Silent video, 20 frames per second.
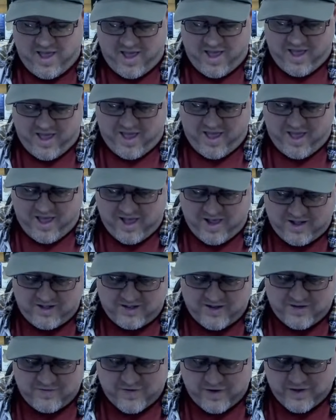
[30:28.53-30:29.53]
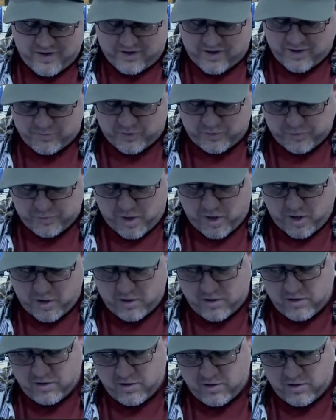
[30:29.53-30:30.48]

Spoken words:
I love how that comes apart.